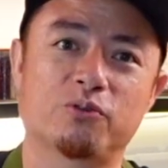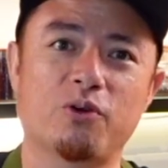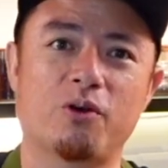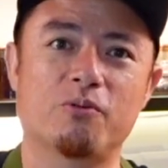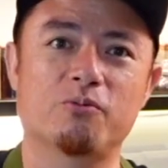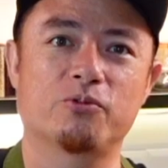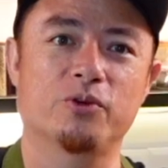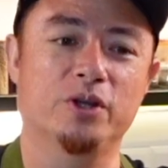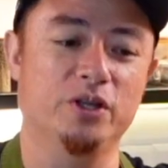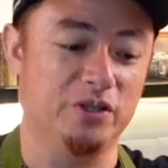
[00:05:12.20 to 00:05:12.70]

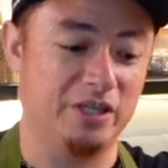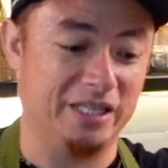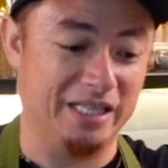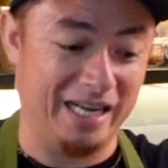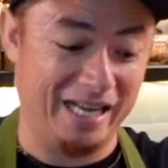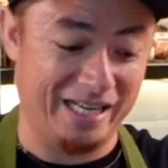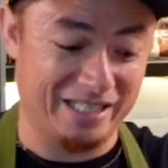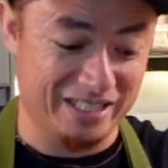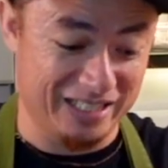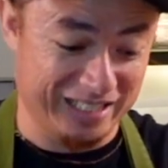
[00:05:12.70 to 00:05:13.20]
top where you can
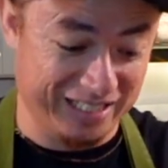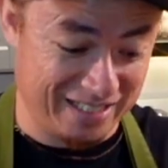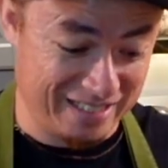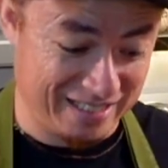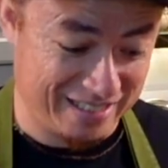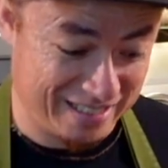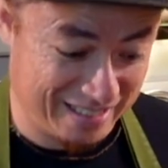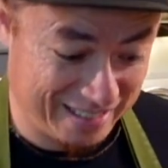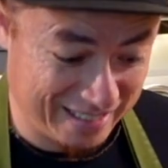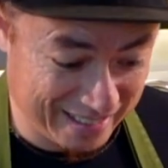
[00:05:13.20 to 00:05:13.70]
actually
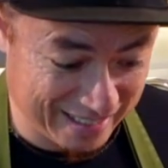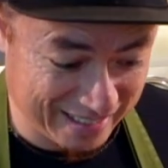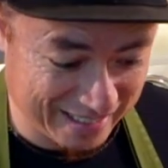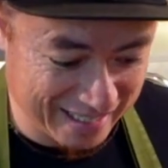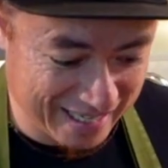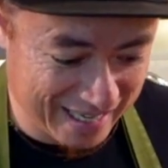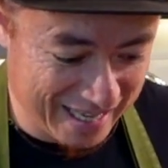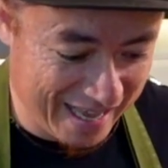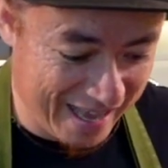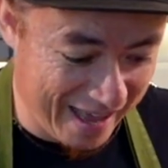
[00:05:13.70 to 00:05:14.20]
see
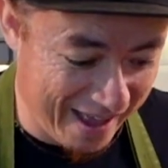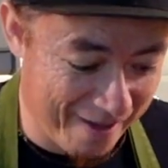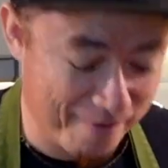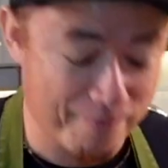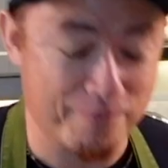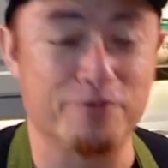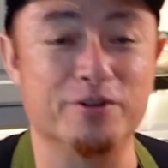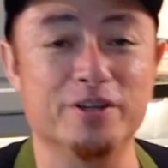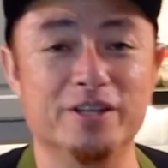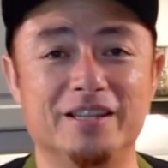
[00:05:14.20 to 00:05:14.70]

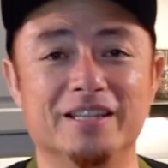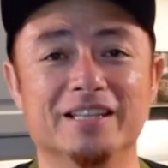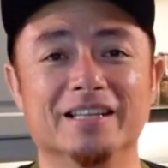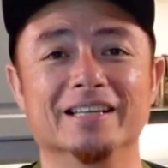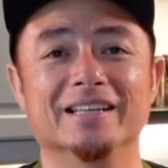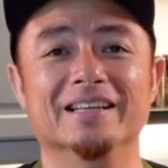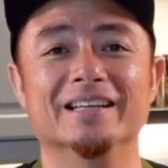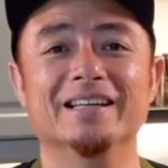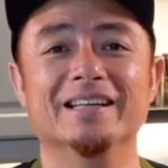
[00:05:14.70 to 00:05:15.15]
everything.